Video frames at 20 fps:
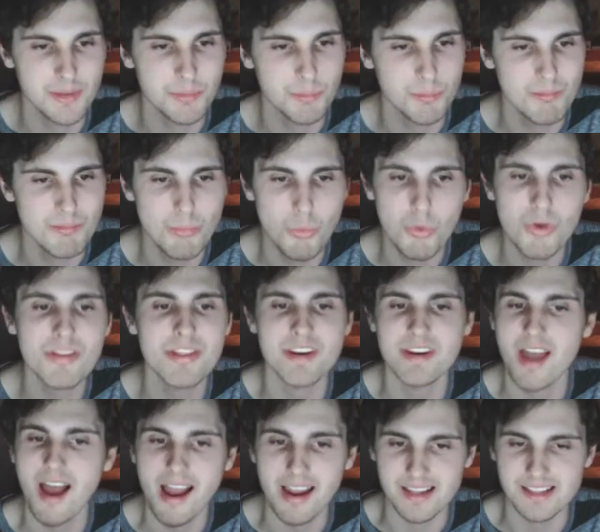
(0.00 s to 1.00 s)
more than
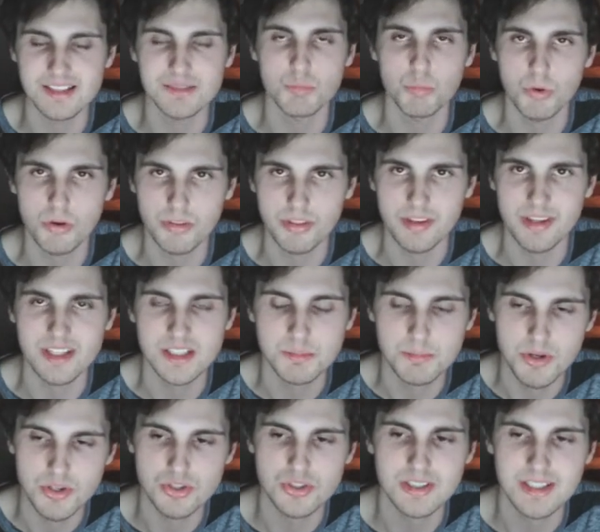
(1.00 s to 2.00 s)
not isn't worth it,
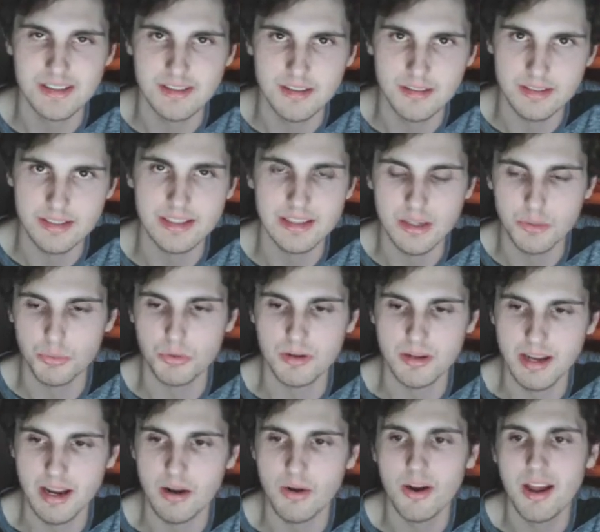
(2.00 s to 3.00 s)
especially in the league that we're in
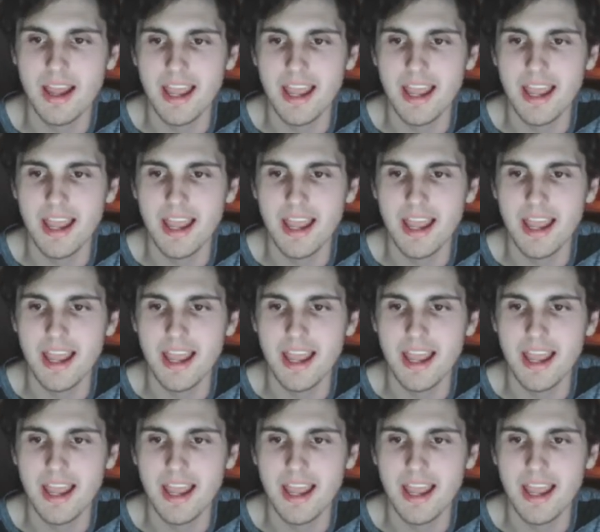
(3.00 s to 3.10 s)
now.